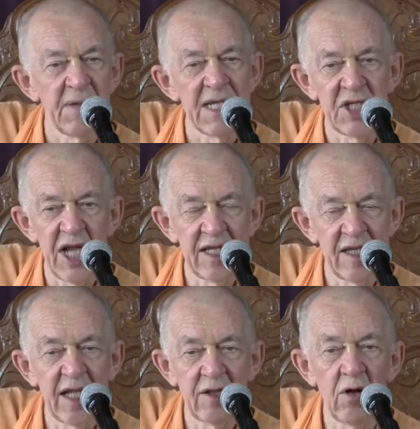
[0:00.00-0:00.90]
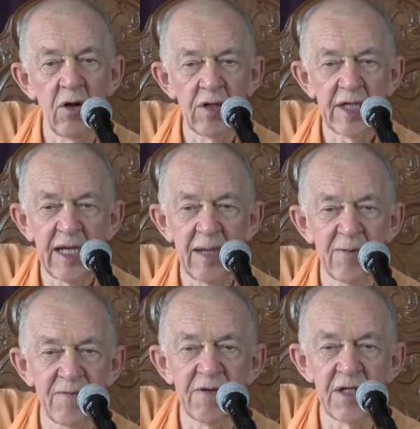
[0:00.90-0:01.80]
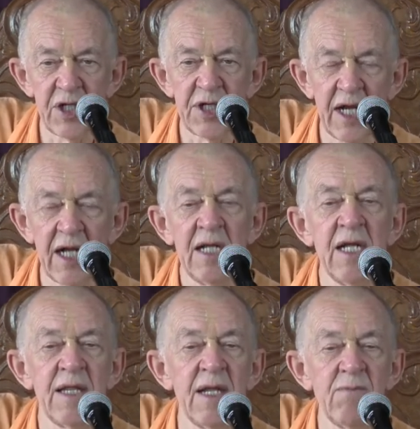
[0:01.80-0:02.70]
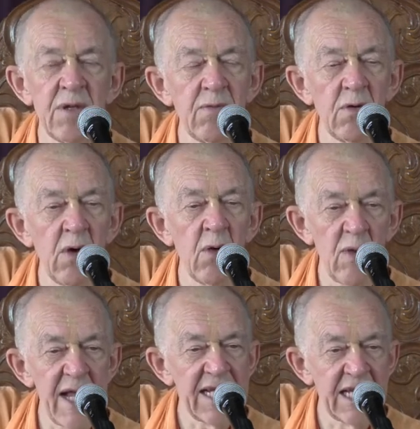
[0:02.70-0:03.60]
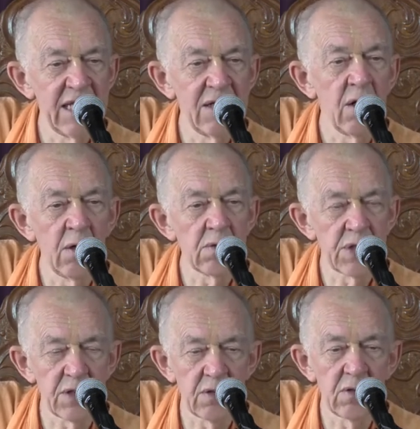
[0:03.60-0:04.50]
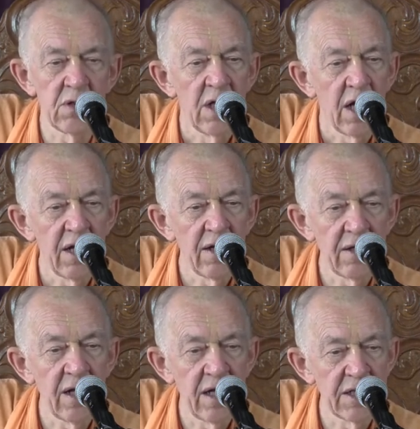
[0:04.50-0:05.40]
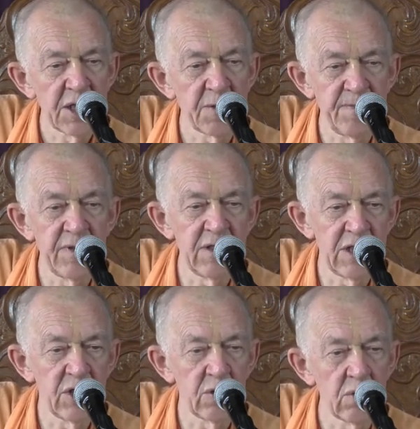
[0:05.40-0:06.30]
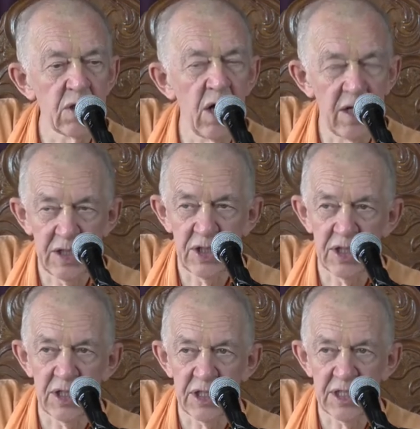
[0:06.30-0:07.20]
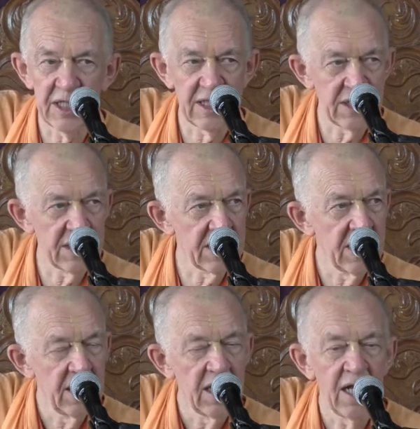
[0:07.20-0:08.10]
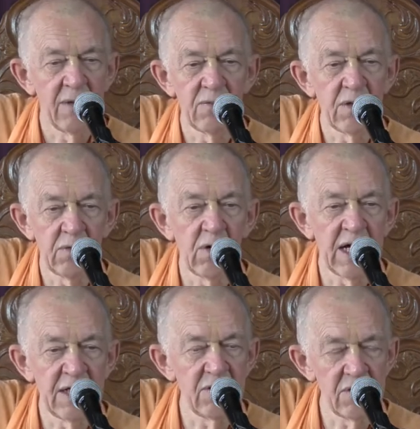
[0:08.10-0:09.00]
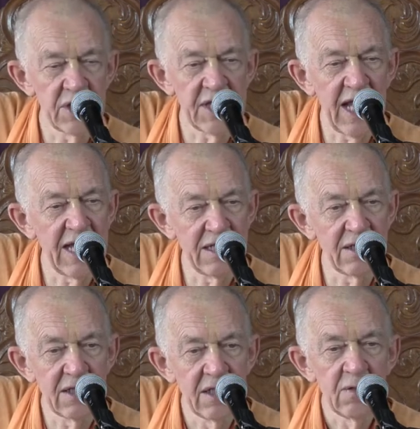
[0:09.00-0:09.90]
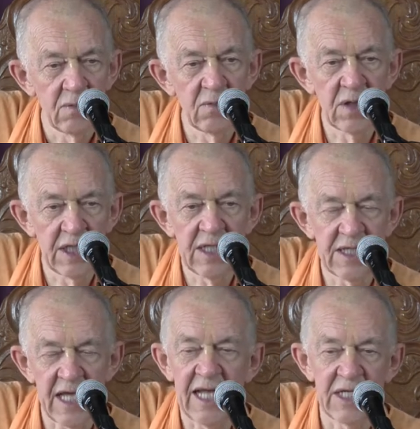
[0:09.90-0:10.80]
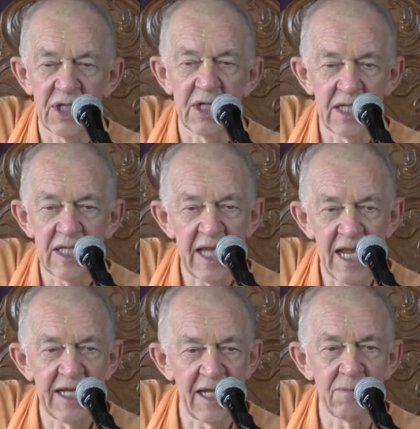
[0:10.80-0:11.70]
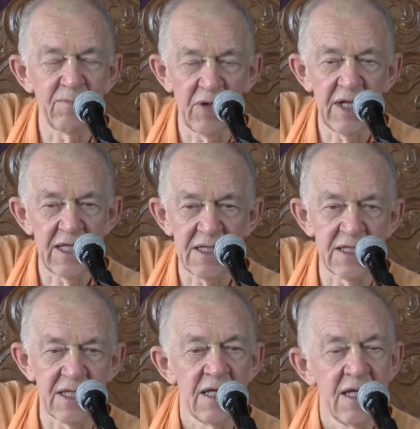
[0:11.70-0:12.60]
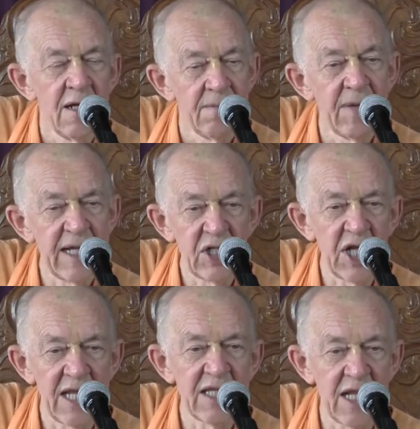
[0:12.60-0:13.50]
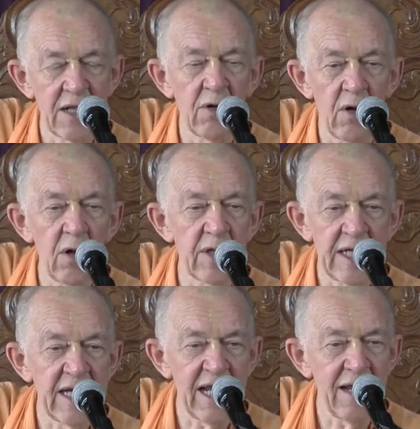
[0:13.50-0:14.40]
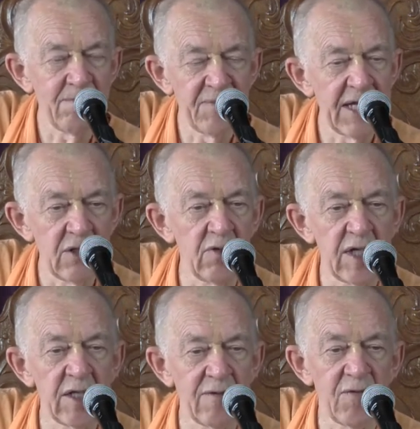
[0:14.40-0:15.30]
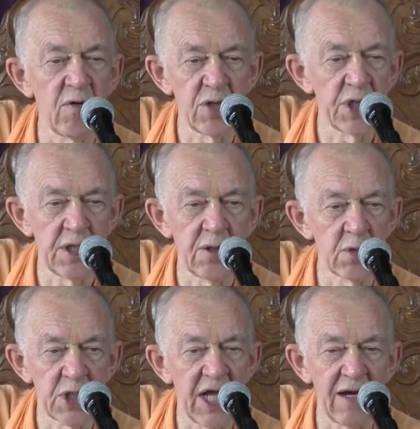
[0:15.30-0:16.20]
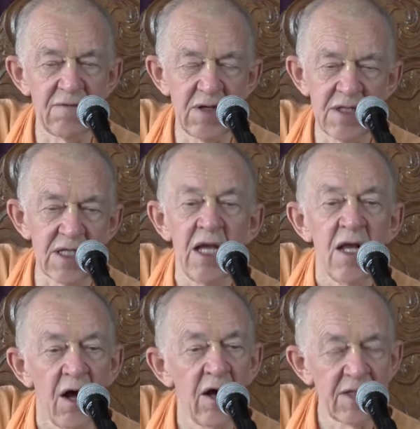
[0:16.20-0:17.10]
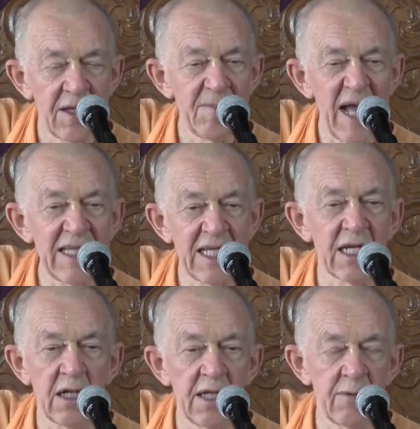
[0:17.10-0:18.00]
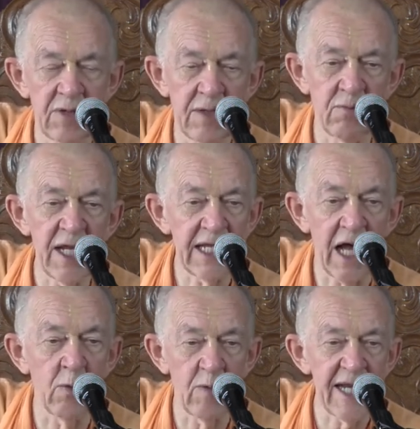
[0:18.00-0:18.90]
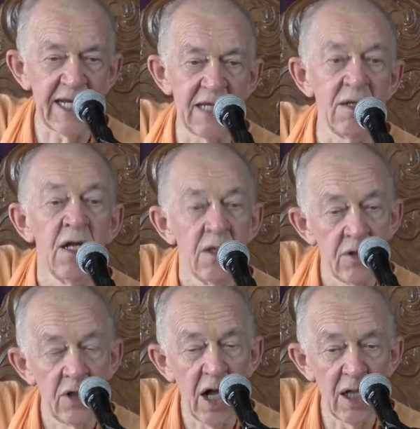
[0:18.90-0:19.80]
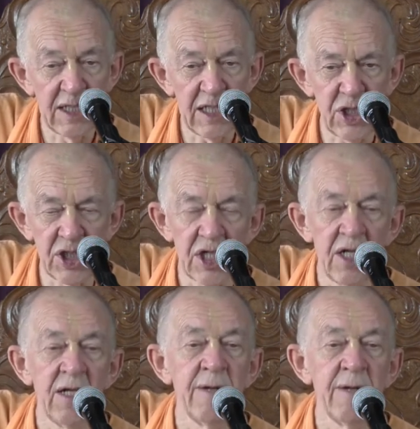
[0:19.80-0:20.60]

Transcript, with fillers: by chanting the holy name of Krishna, then we will awaken also our spiritual consciousness and we will understand what is actually taking place. By chanting the holy name, by doing devotional service, automatically we awaken knowledge